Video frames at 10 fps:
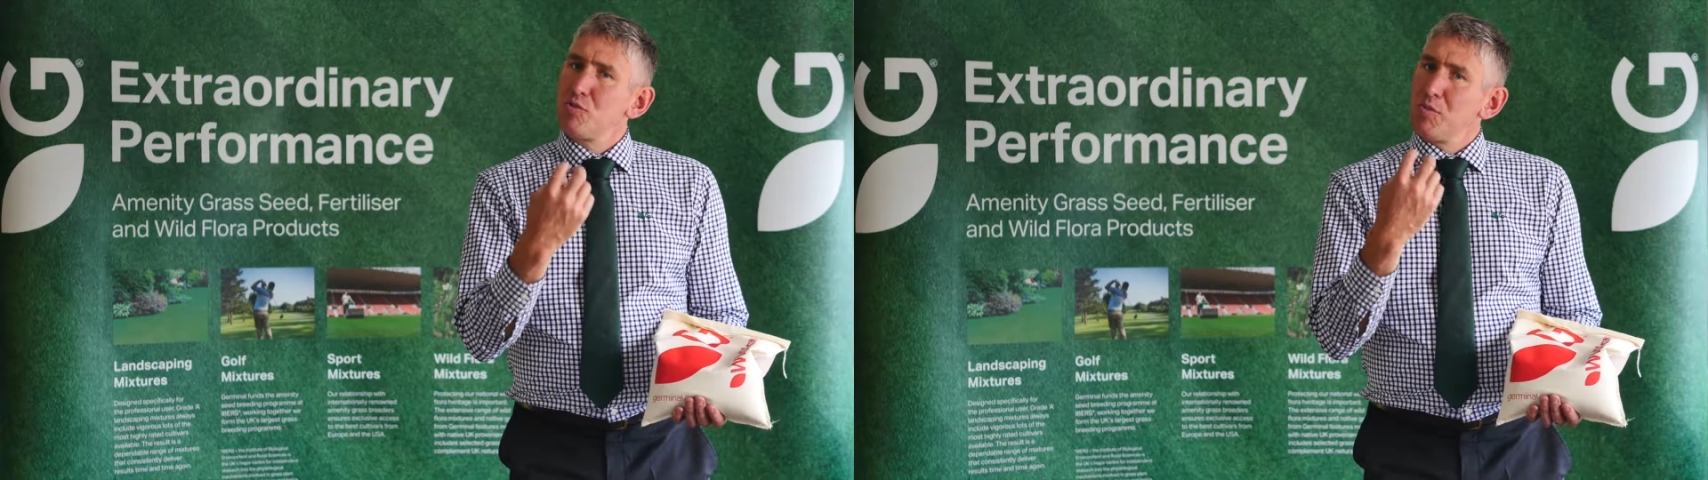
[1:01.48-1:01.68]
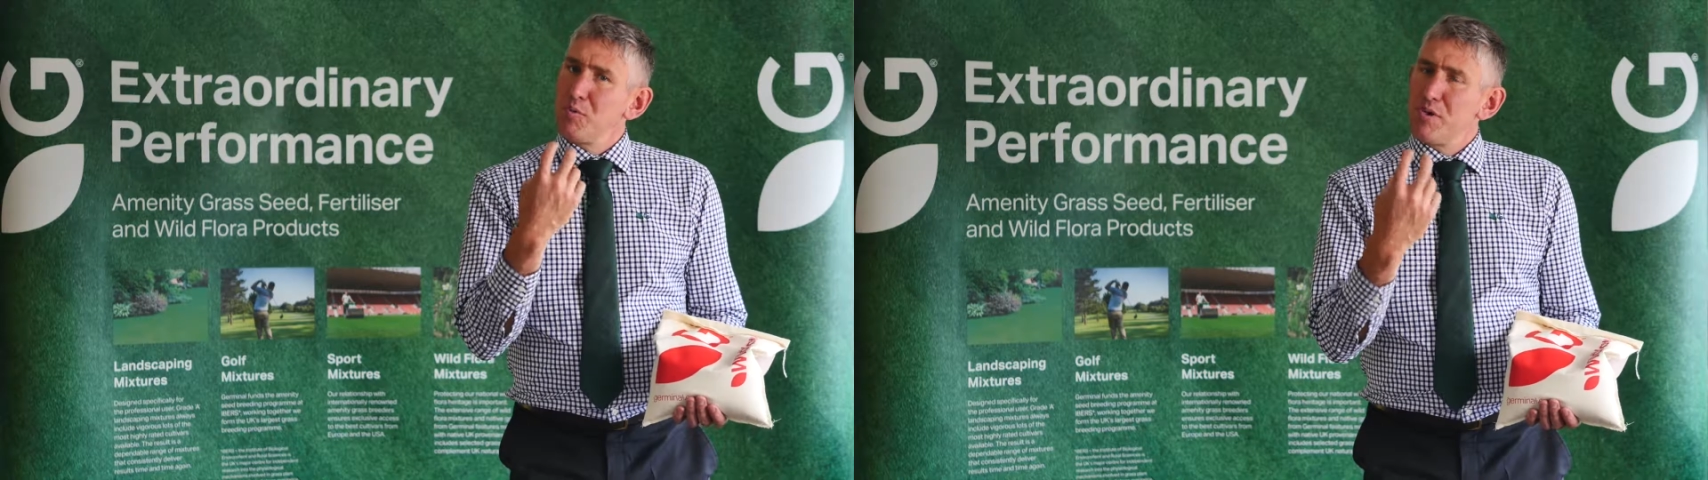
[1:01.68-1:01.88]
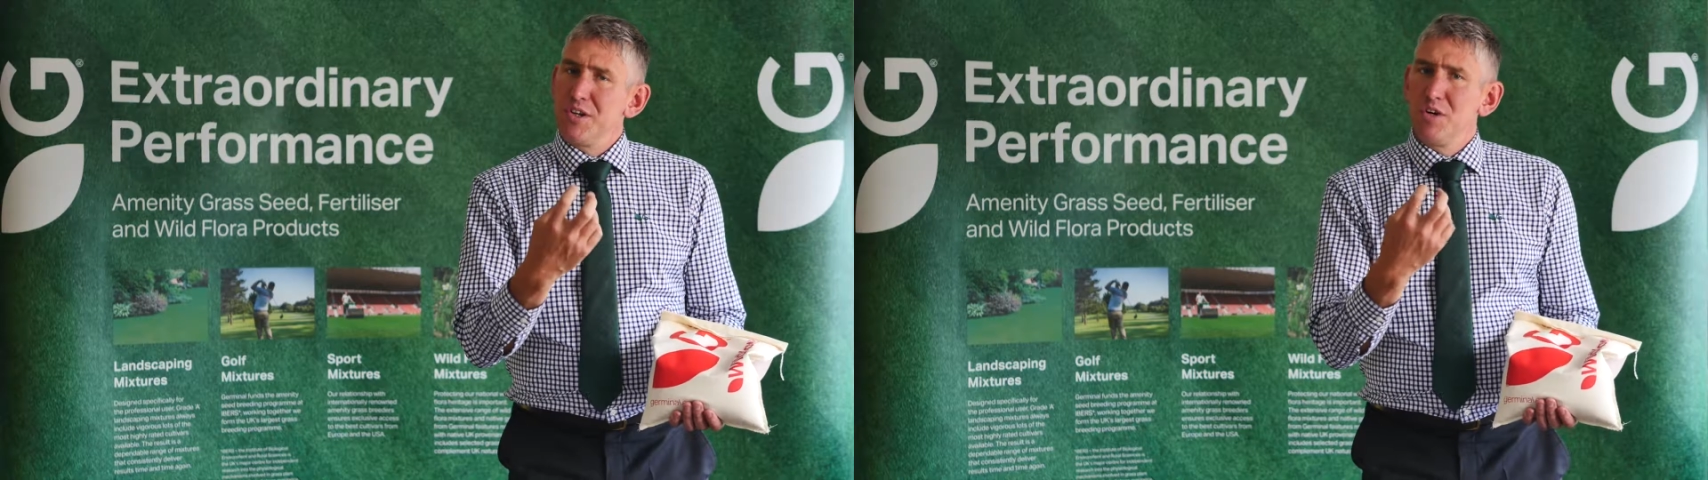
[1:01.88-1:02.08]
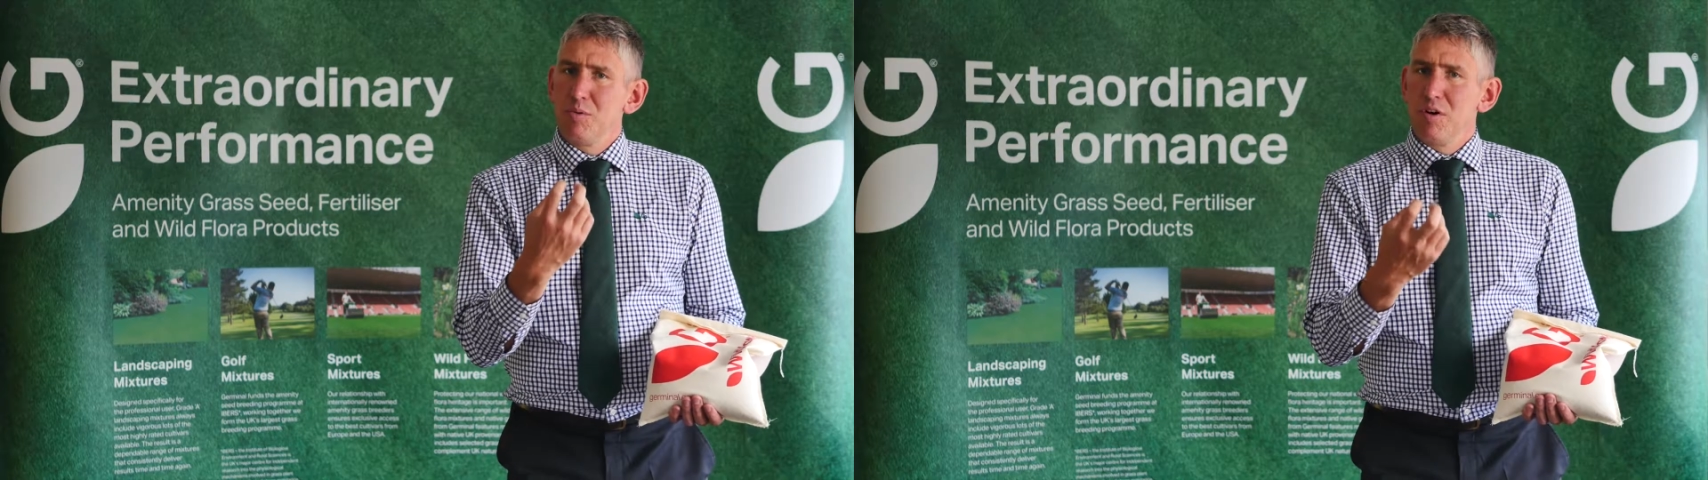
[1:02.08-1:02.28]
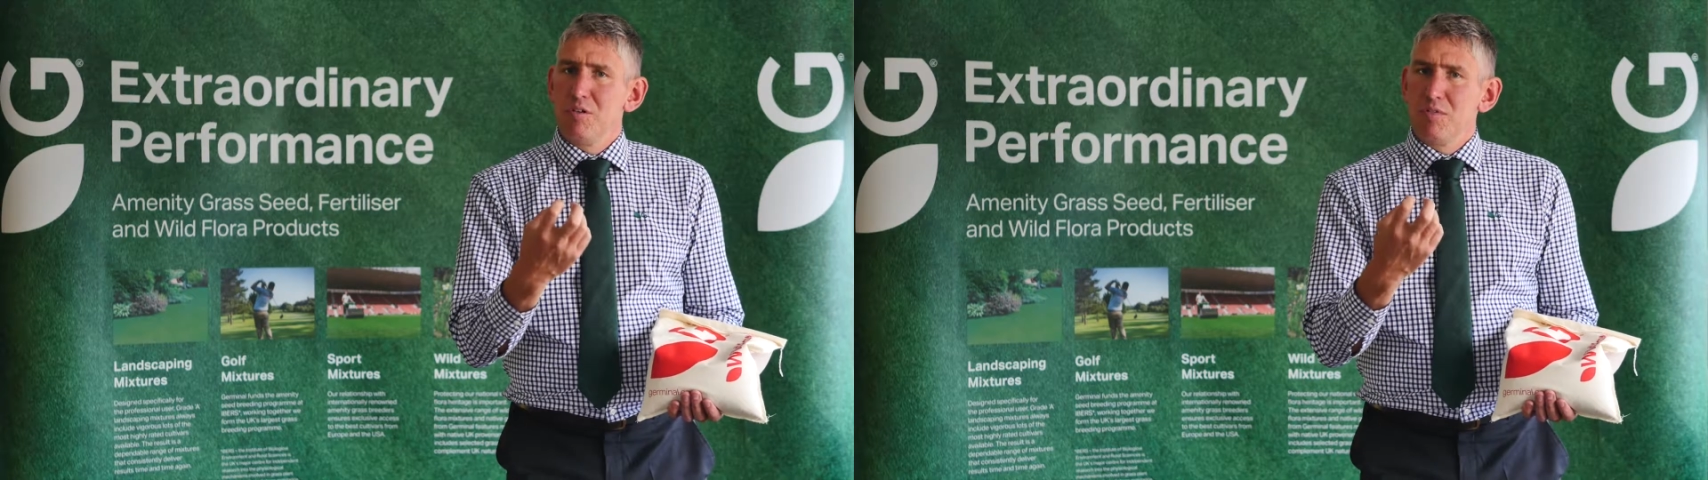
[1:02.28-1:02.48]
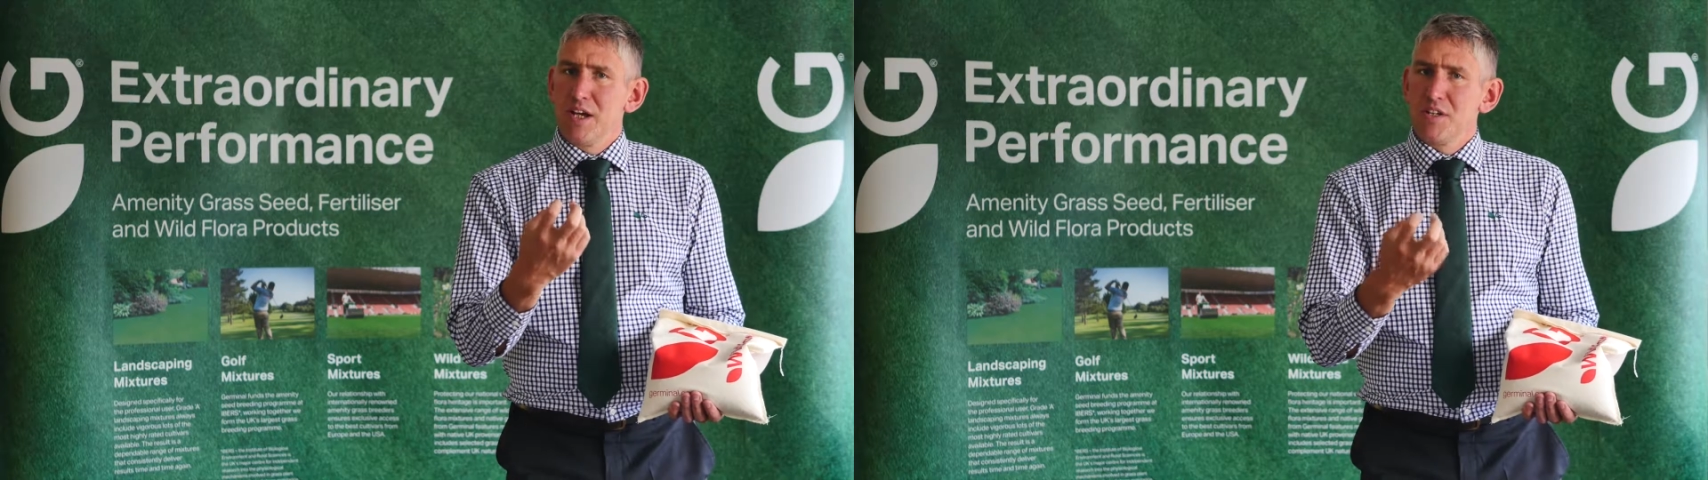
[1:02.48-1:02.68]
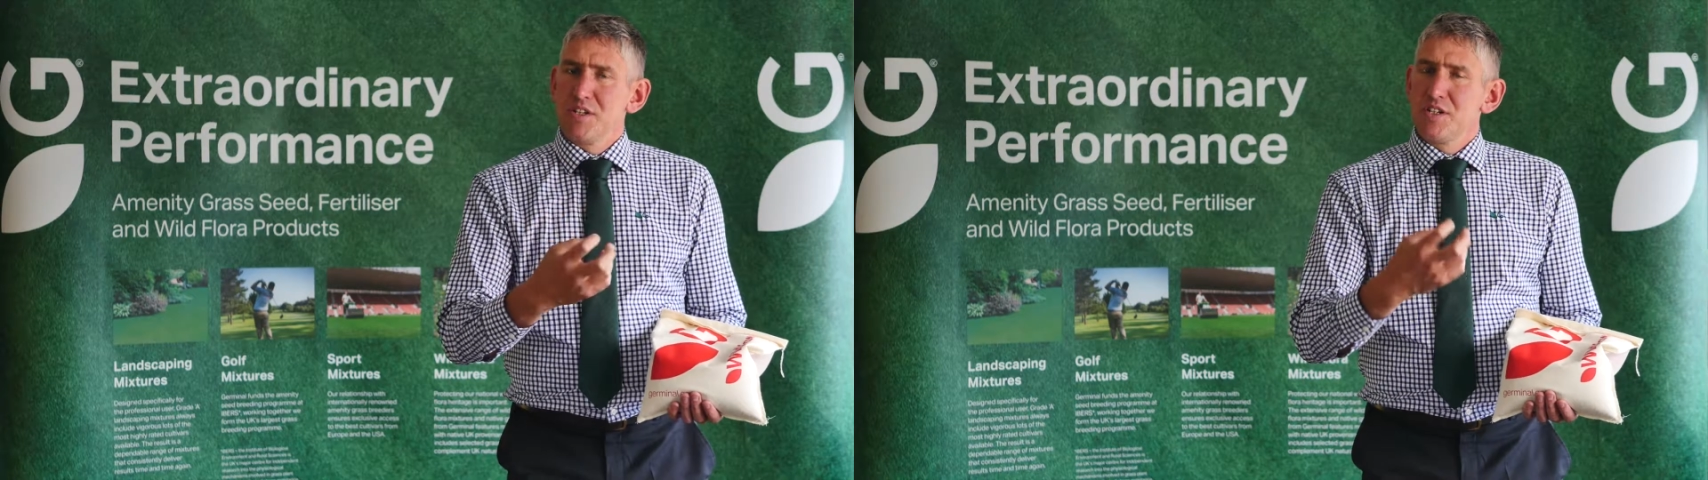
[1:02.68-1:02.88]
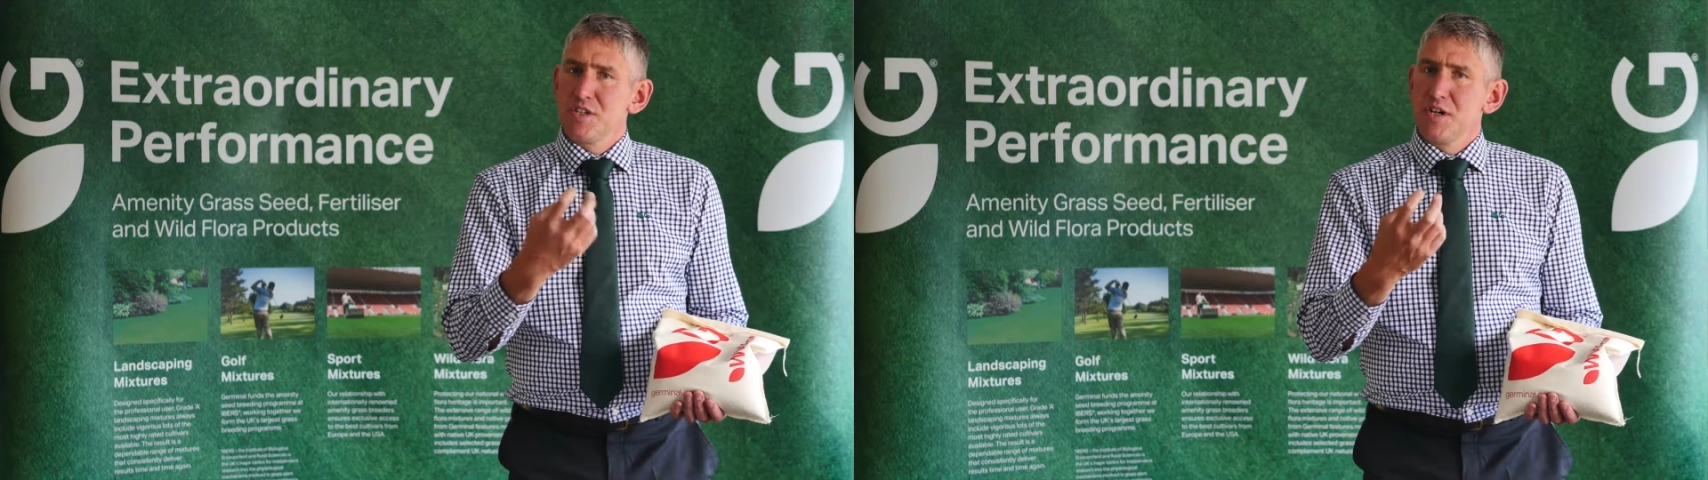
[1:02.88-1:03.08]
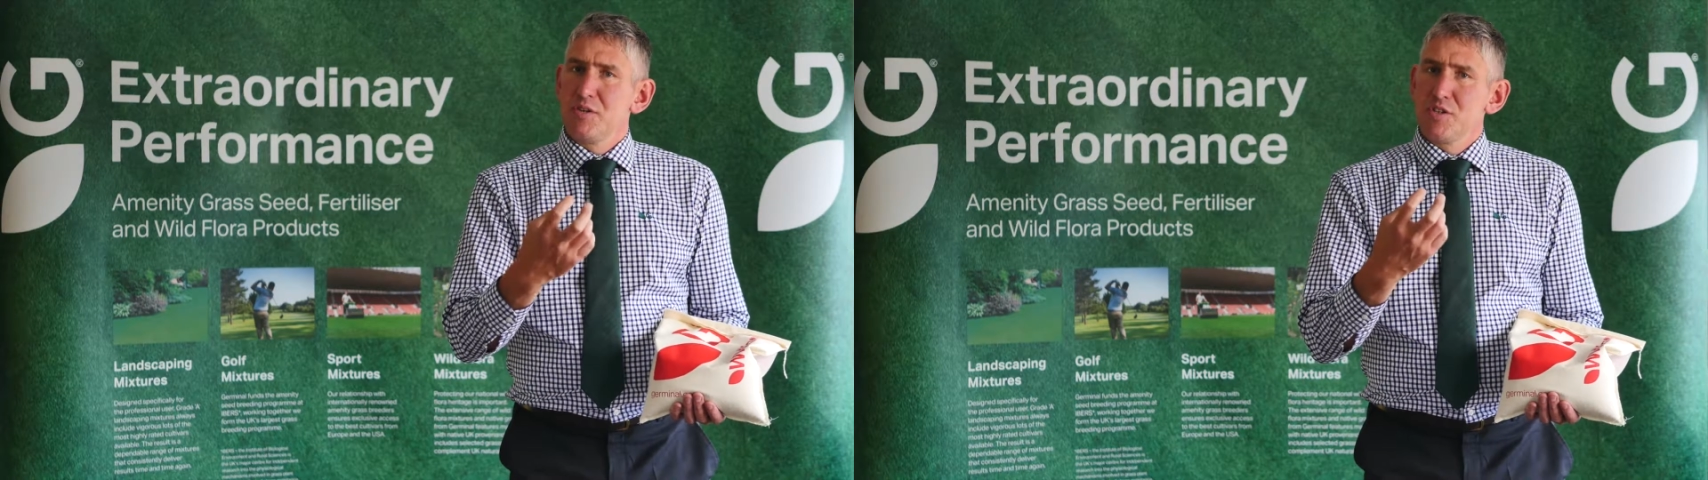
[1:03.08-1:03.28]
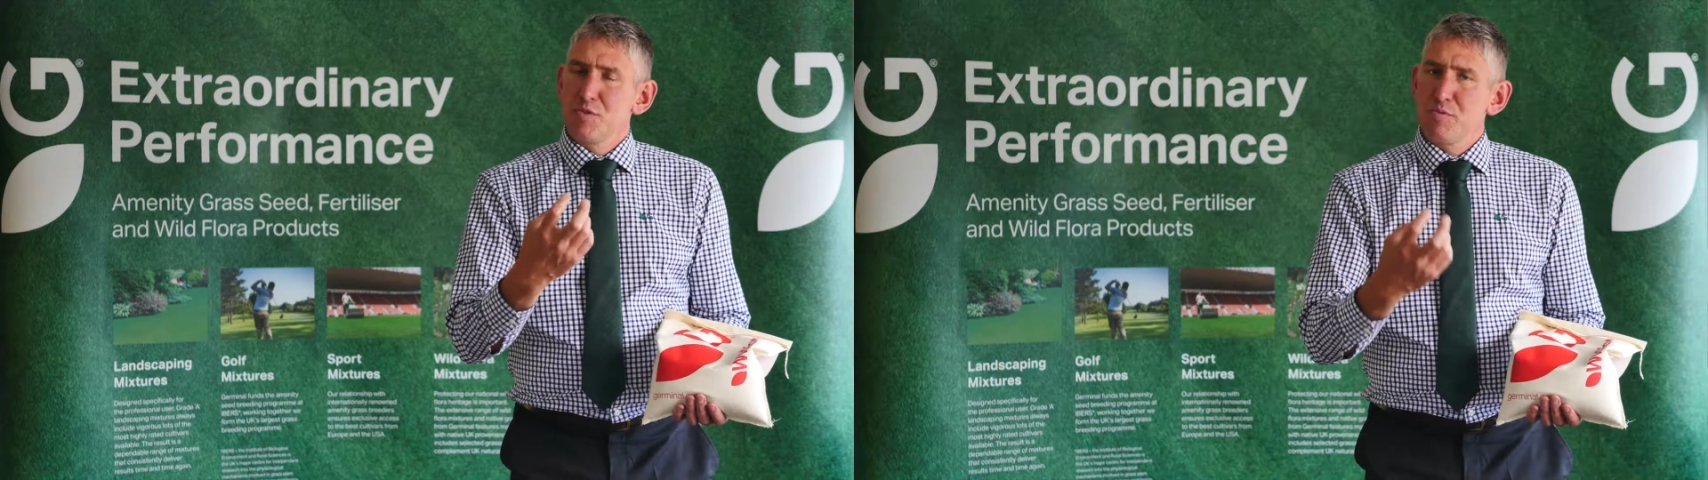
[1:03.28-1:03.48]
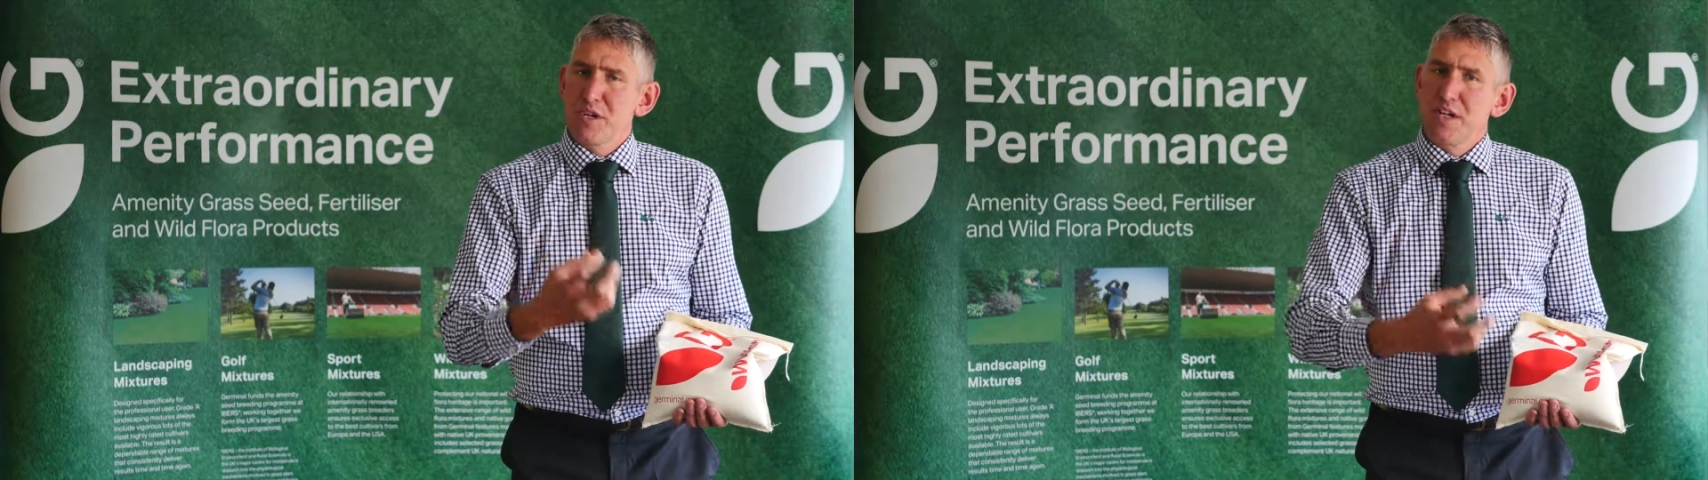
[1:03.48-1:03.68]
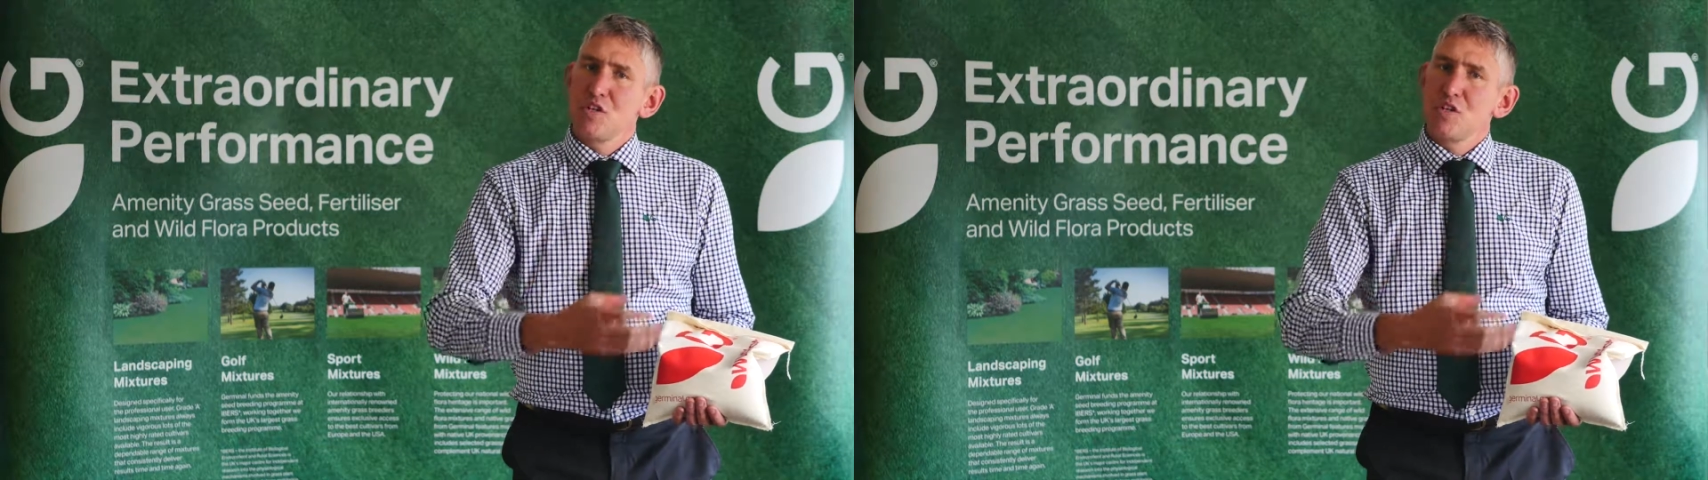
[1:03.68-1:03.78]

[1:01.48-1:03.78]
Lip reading: with perennial wildflowers are sown in the spring,